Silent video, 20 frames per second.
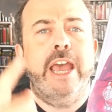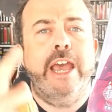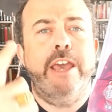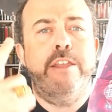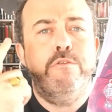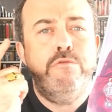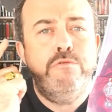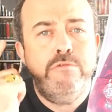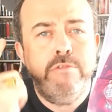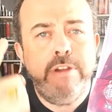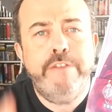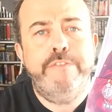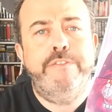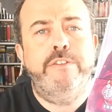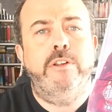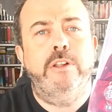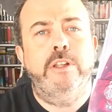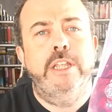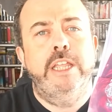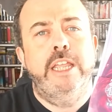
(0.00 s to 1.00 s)
and
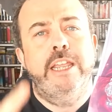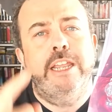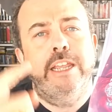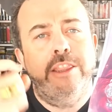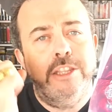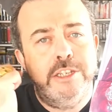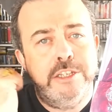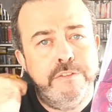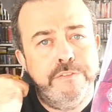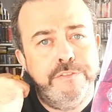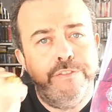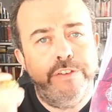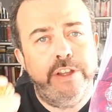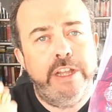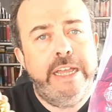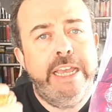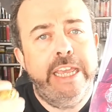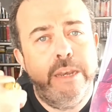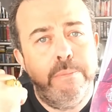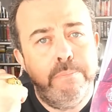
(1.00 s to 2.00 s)
revel in the
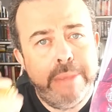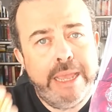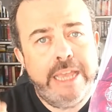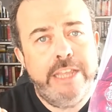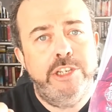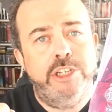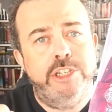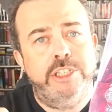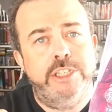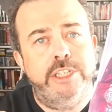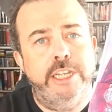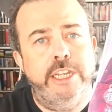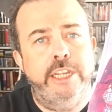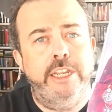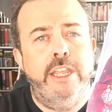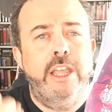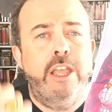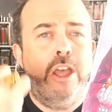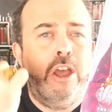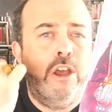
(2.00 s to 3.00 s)
divine
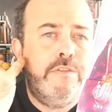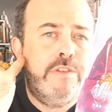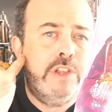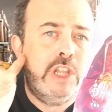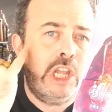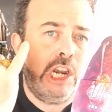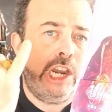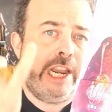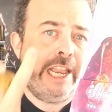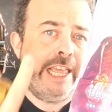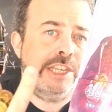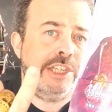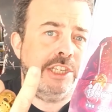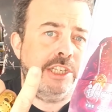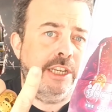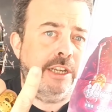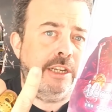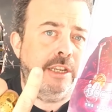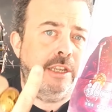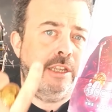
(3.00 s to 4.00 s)
majesty of
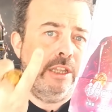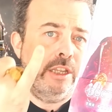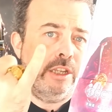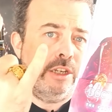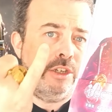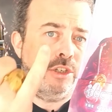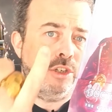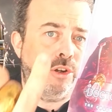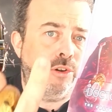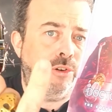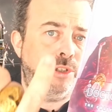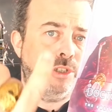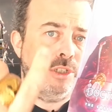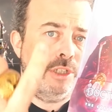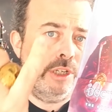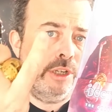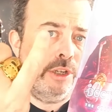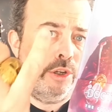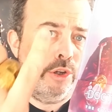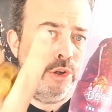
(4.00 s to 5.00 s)
classic
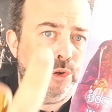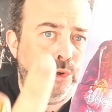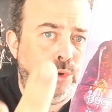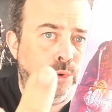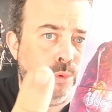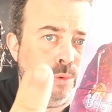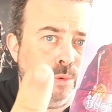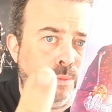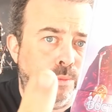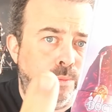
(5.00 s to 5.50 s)
Doctor Who.